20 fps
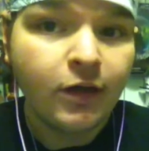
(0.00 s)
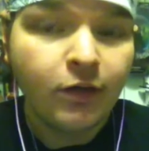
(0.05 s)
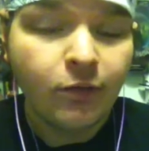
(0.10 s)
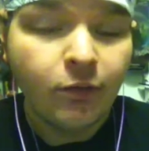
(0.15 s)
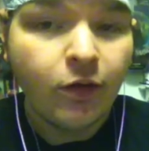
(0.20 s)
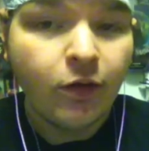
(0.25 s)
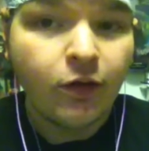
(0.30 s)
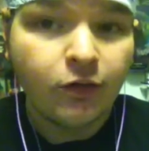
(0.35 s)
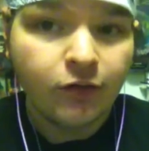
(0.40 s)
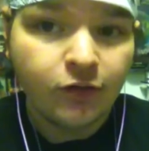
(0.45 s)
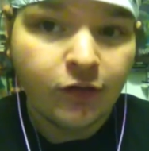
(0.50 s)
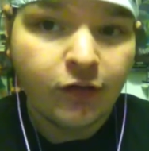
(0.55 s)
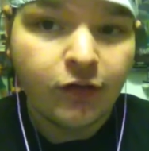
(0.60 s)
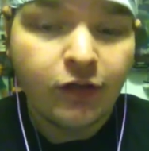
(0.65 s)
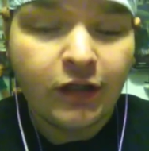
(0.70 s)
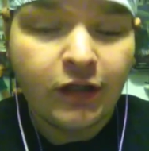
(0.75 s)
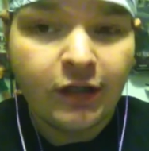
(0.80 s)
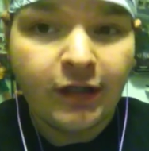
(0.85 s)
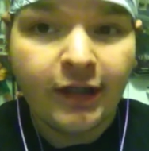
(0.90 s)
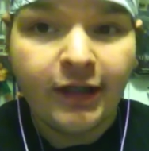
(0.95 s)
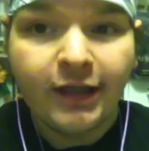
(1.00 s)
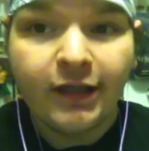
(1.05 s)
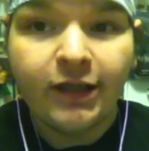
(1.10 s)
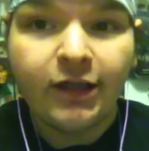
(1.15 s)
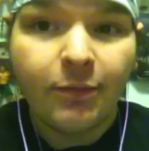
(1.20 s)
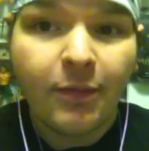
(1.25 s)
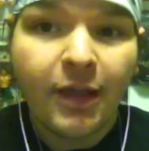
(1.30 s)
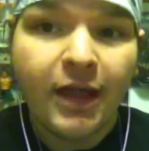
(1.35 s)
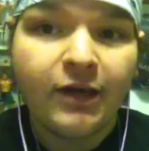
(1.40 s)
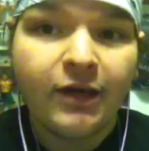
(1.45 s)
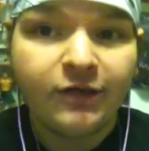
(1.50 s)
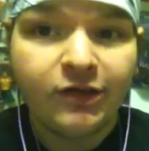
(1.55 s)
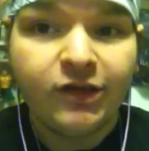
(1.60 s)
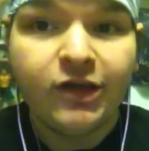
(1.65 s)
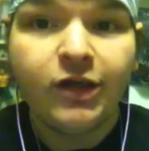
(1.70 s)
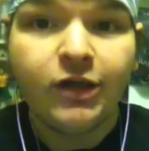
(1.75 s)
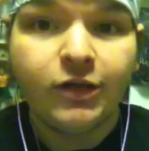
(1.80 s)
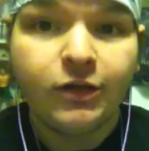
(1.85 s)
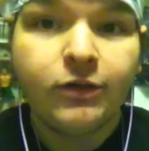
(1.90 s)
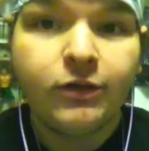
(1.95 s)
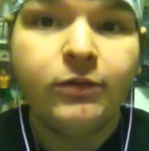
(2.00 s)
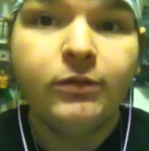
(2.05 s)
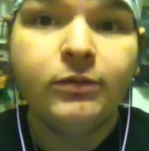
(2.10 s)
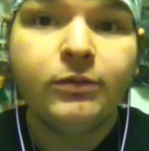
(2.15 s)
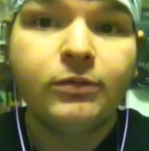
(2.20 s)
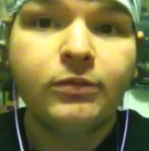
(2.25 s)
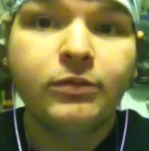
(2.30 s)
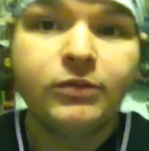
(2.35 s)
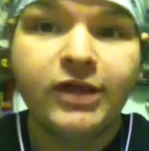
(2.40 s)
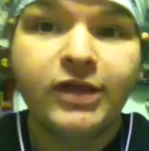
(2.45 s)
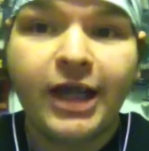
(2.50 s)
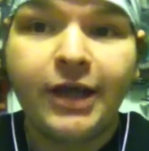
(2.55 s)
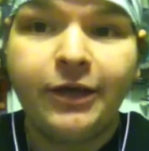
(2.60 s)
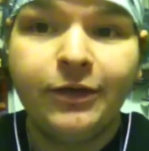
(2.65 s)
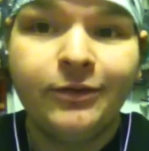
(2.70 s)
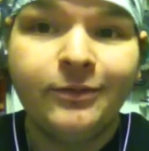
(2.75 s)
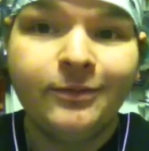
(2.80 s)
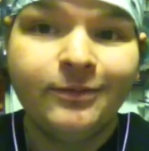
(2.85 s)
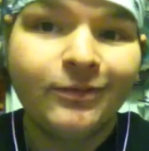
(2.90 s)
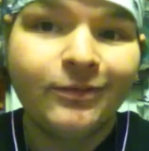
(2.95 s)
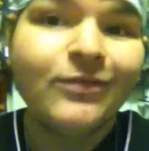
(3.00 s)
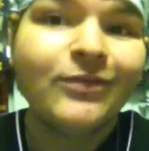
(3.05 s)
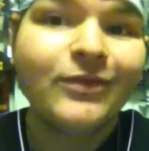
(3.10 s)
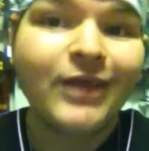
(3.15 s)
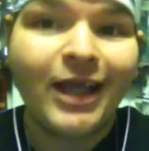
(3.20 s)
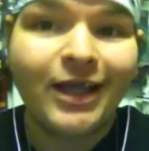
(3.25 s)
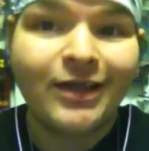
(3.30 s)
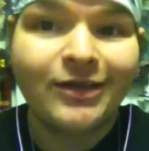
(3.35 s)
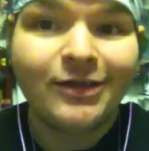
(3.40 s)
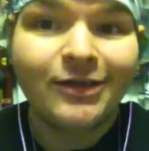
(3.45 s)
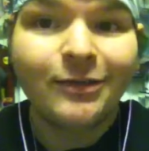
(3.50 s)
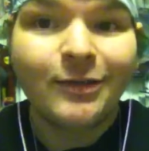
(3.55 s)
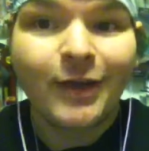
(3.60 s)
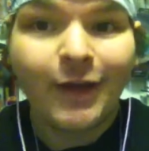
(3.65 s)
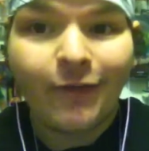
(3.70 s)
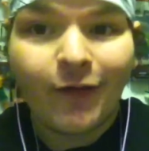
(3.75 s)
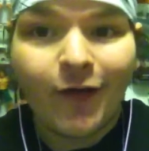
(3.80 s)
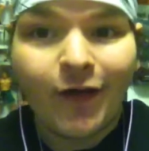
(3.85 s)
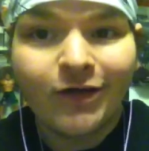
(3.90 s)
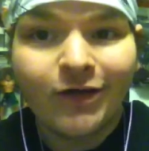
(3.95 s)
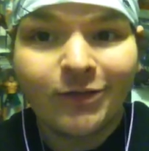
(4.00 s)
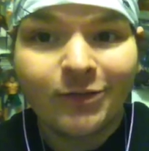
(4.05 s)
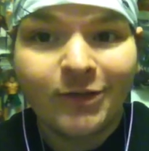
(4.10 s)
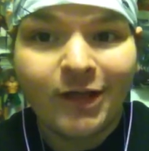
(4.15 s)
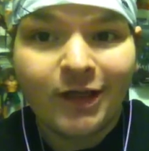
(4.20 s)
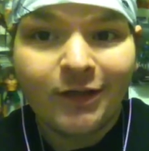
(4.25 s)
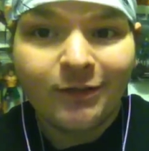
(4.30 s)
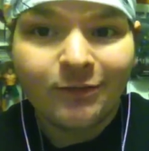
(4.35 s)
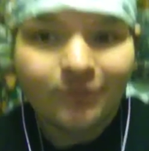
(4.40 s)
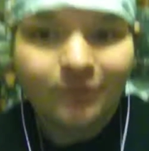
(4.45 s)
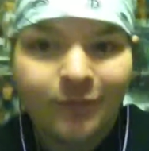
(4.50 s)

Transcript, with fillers: well, the, the Man of Steel title. Thanks. Have an awesome day.